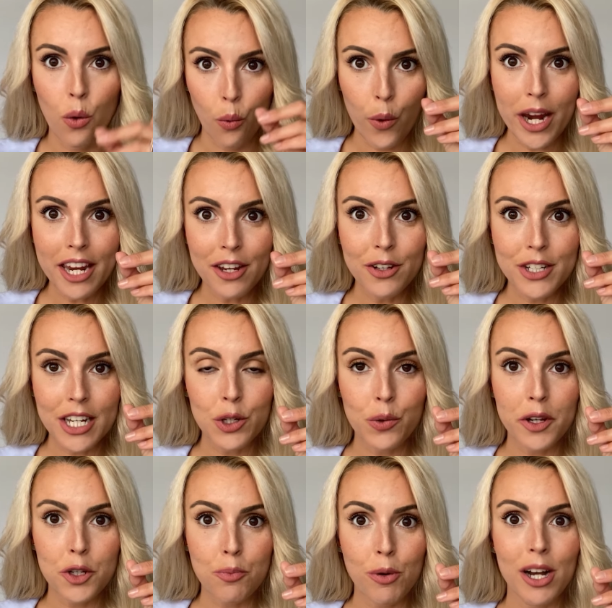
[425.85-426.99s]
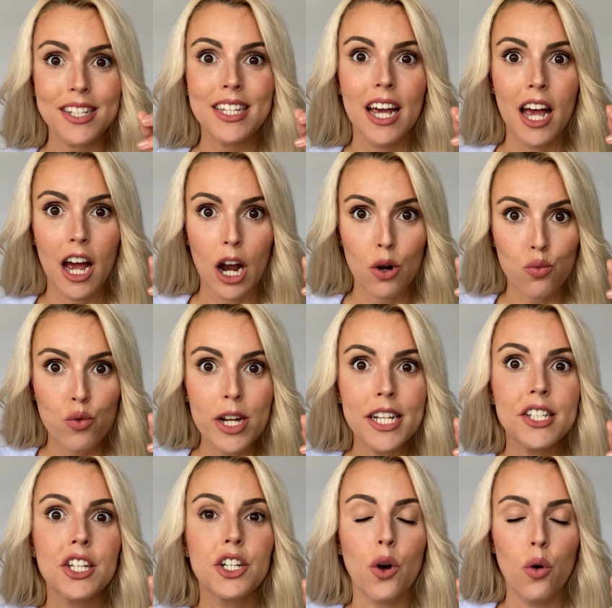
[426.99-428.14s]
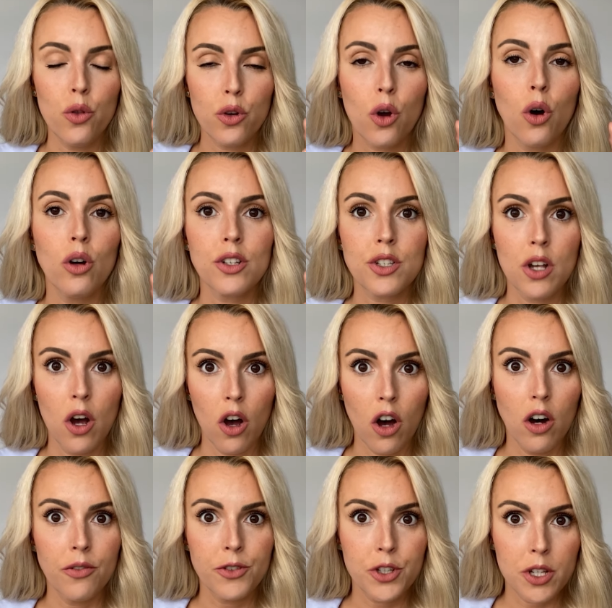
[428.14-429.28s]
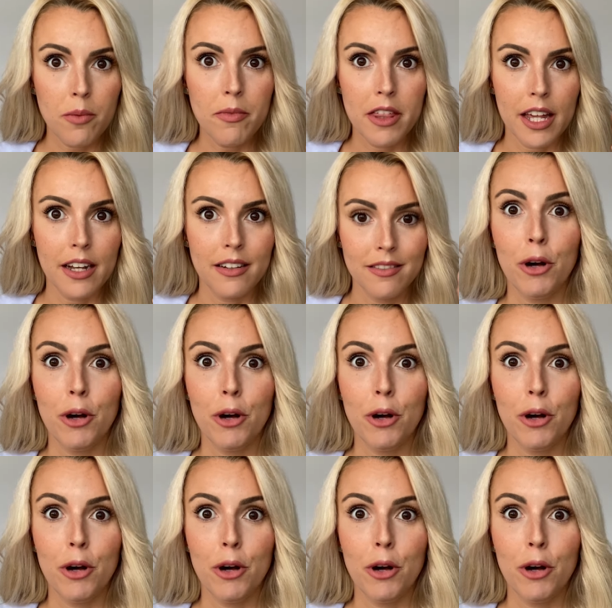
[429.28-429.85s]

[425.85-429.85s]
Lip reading: we use it to express a reason or the cause of something.